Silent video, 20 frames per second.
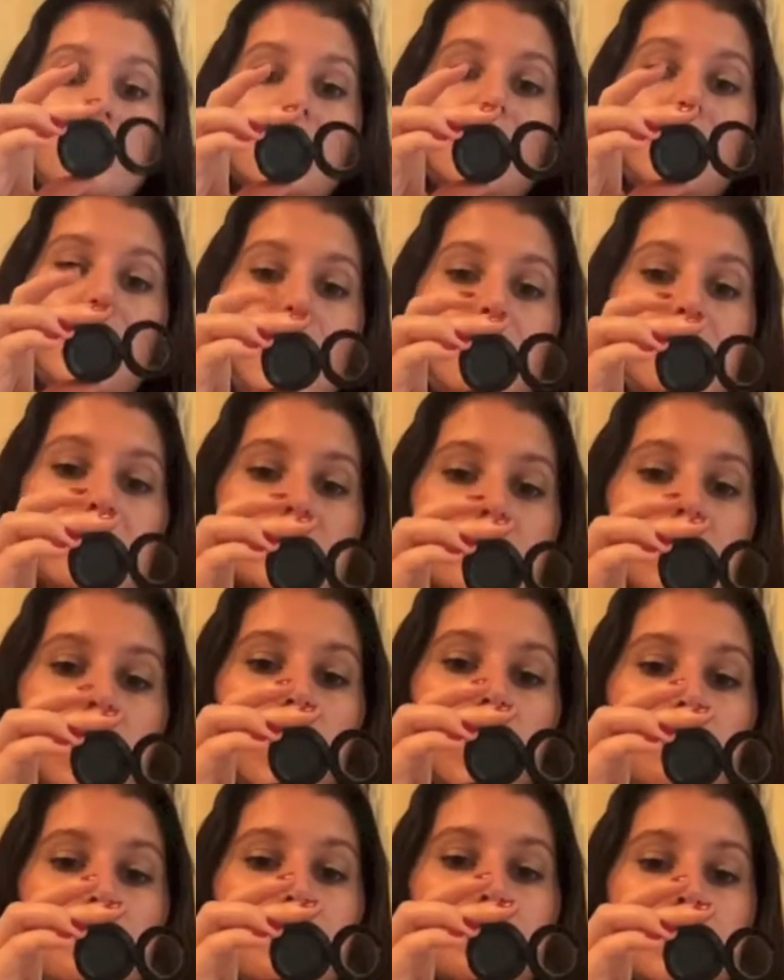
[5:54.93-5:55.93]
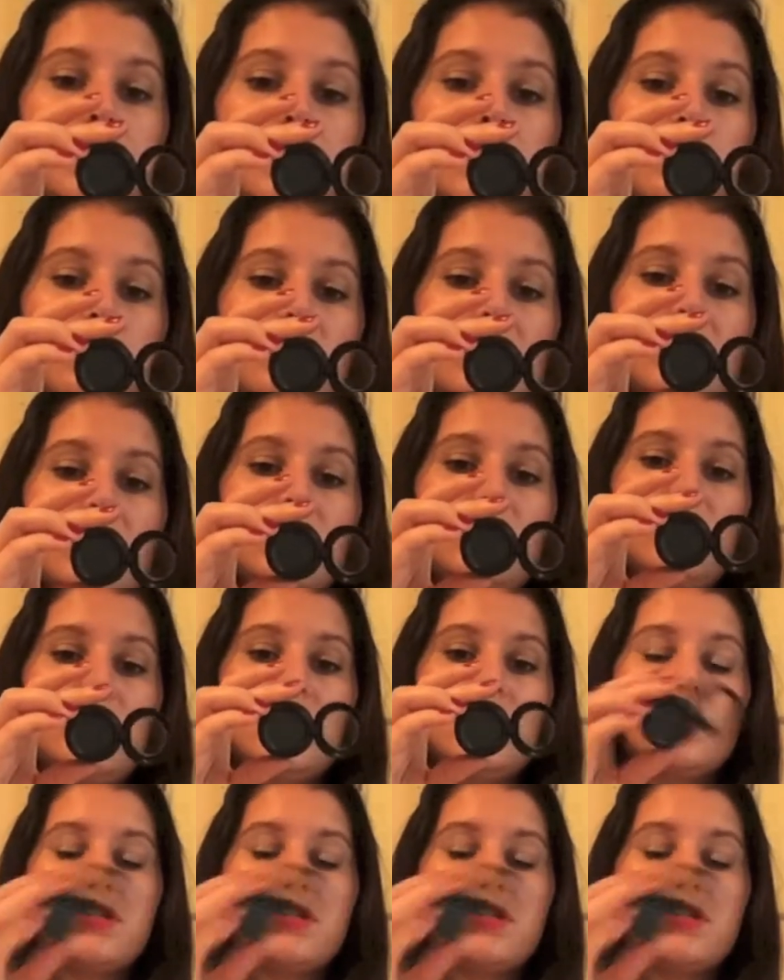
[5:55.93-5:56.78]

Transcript: you the name, it's called Plumage.